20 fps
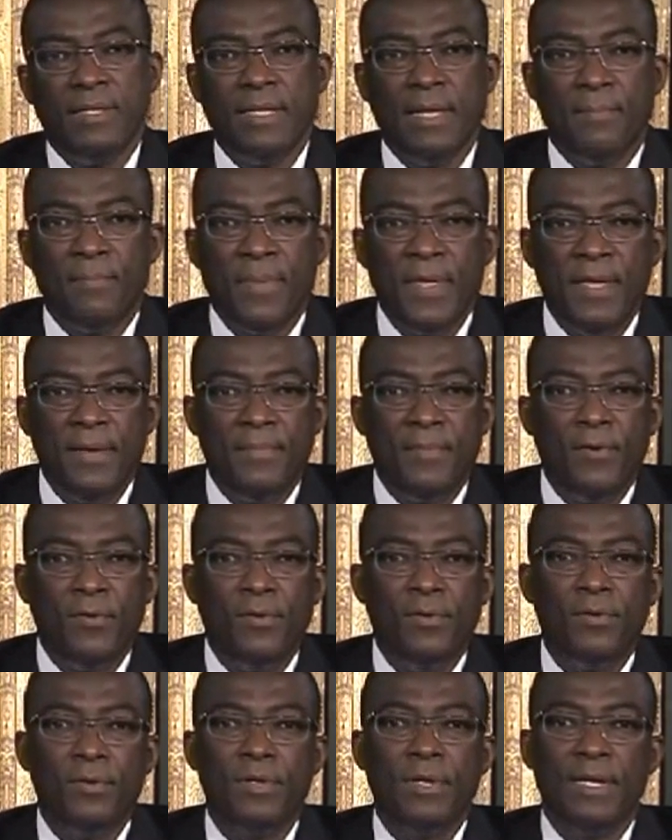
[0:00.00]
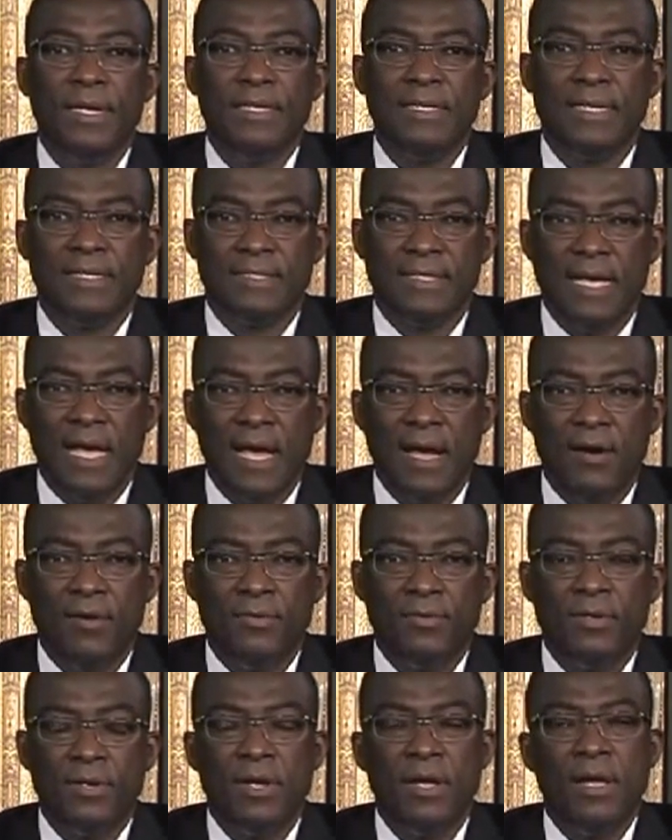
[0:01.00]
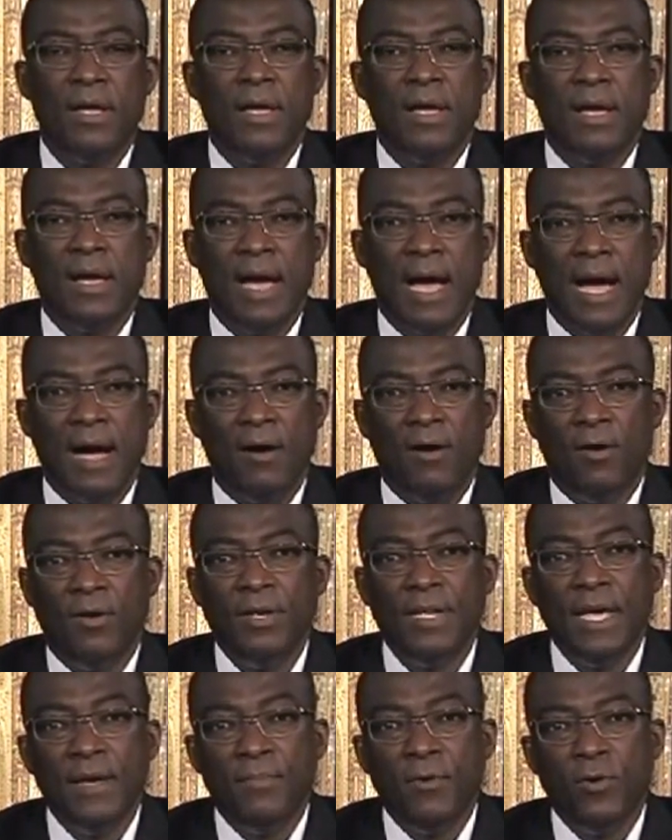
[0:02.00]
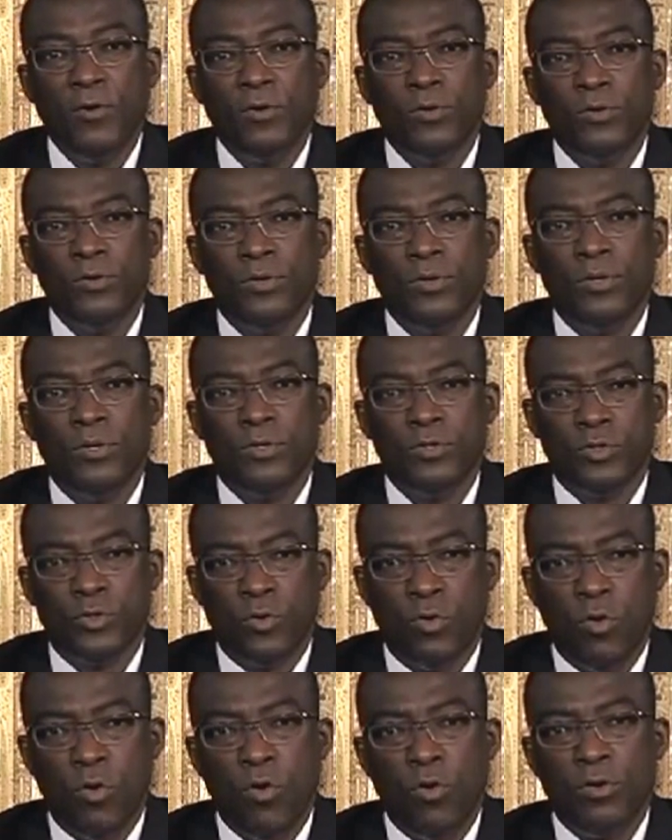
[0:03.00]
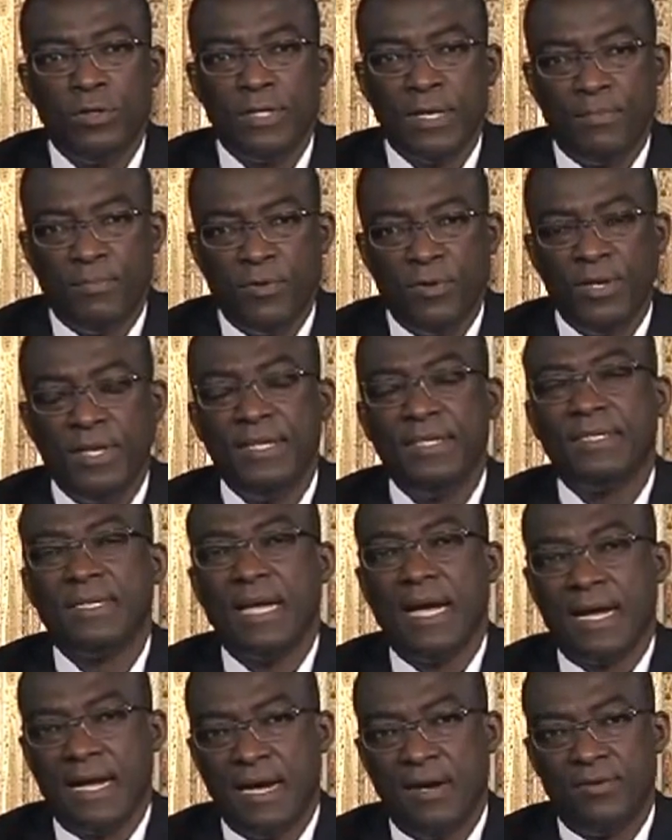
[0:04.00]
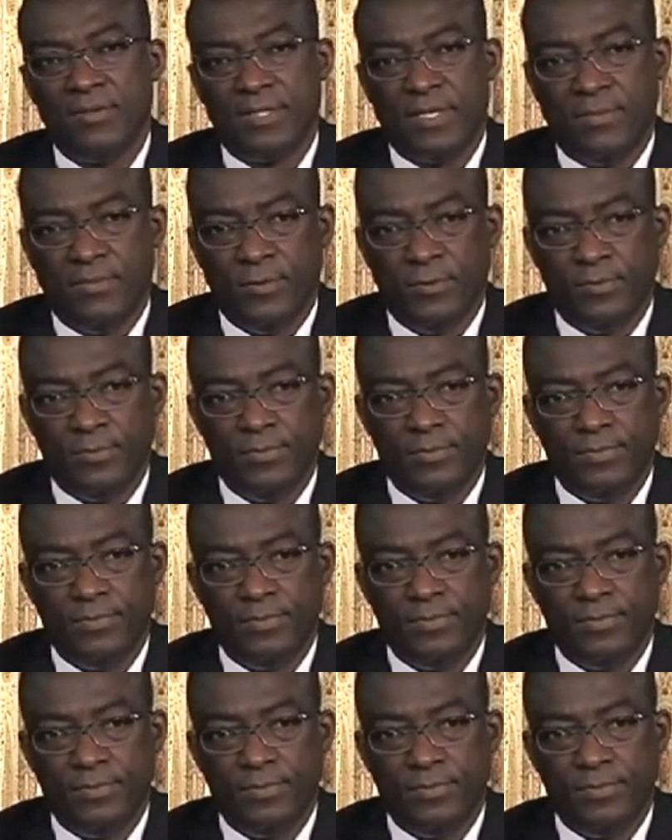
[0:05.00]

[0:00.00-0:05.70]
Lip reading: the people in the town are unable to hold the police accountable.